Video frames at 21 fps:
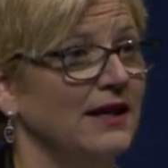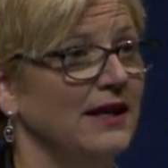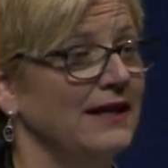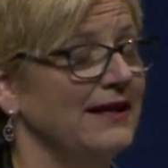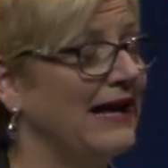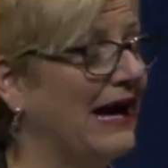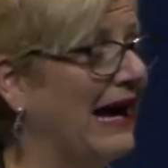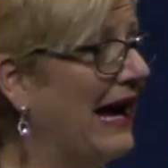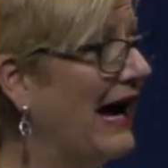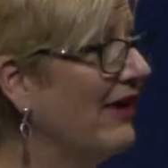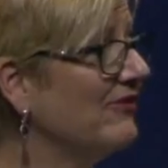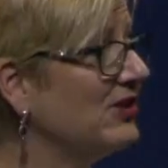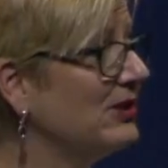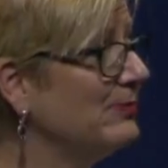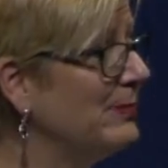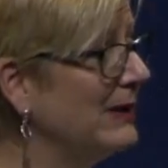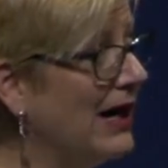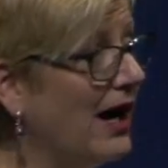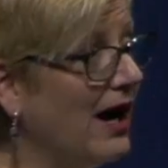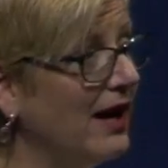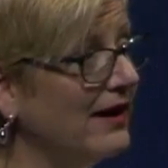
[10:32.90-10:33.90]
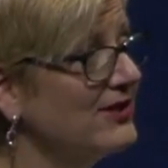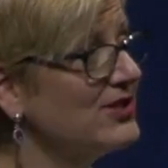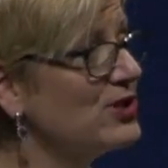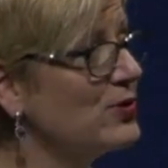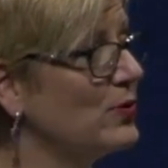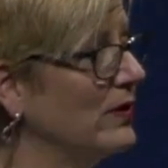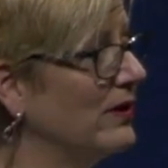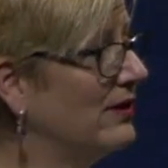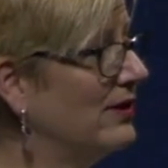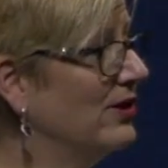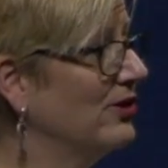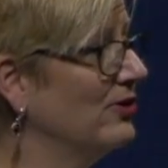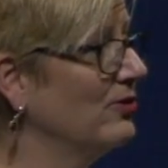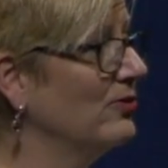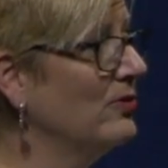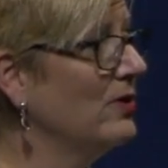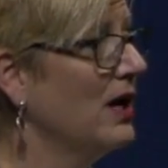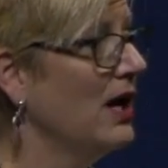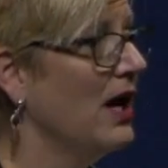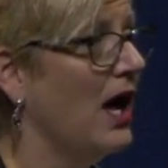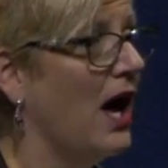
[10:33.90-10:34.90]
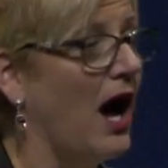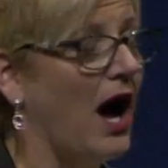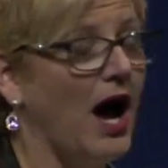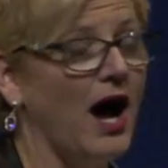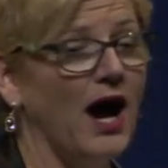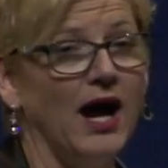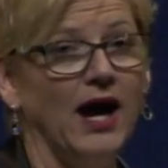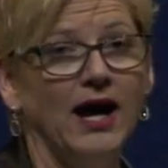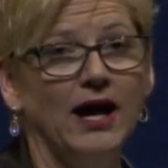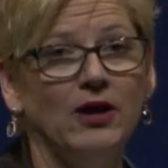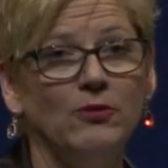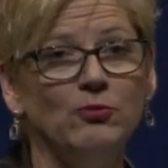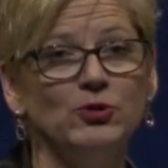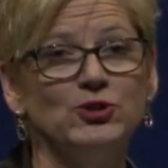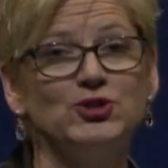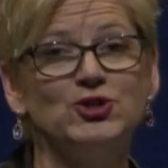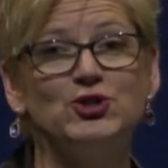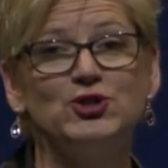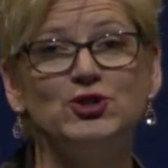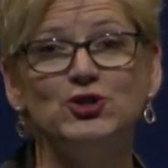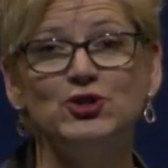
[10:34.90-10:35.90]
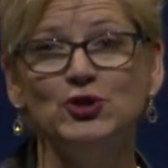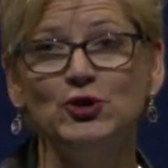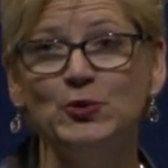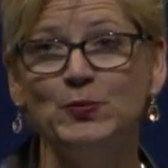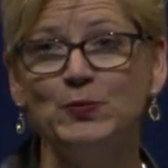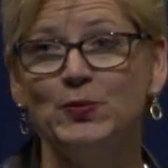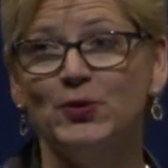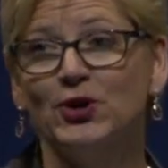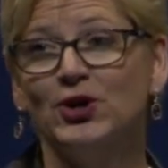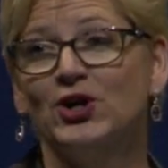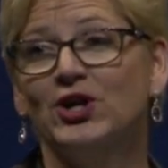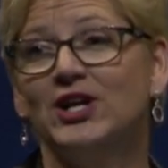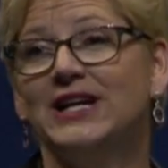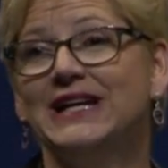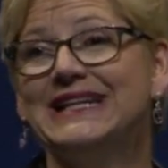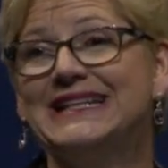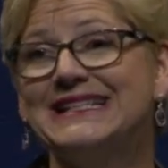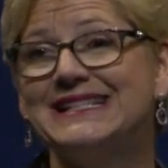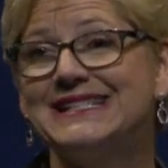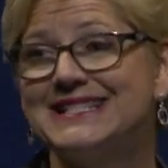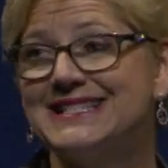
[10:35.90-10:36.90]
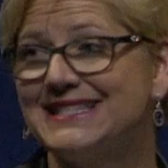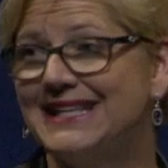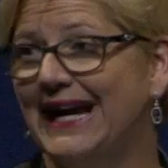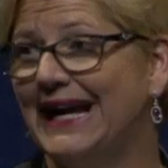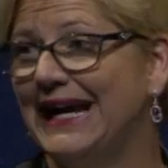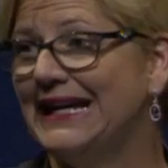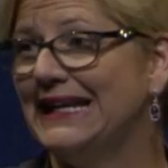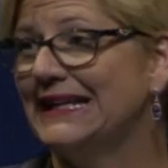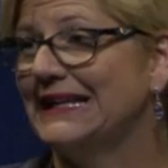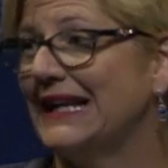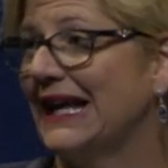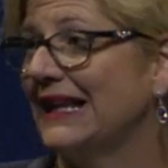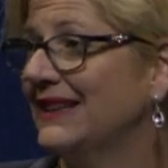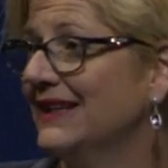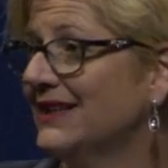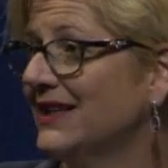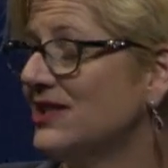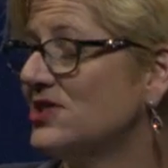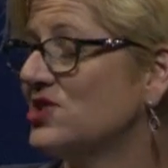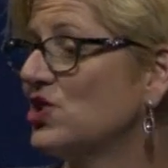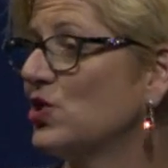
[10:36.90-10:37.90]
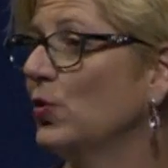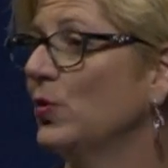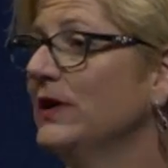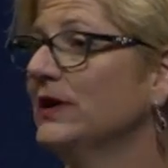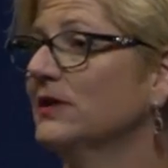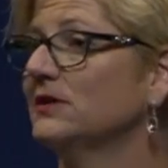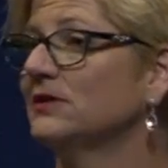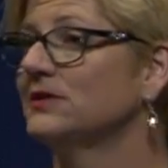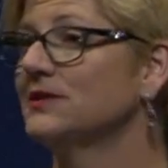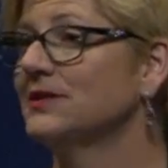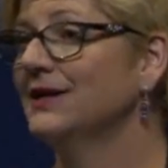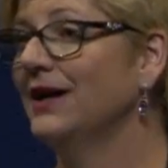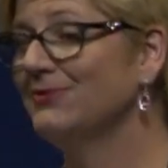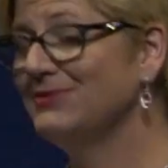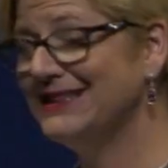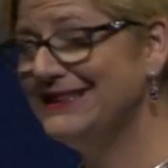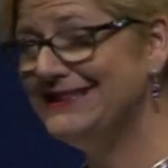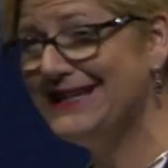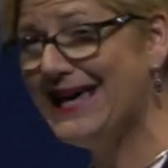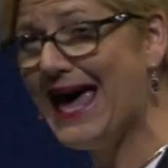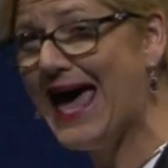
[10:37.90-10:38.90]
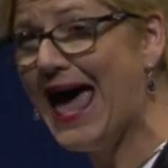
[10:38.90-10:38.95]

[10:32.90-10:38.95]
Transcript: Now, I have to be honest with you, I was super excited. I think I squealed. I'm like, yay!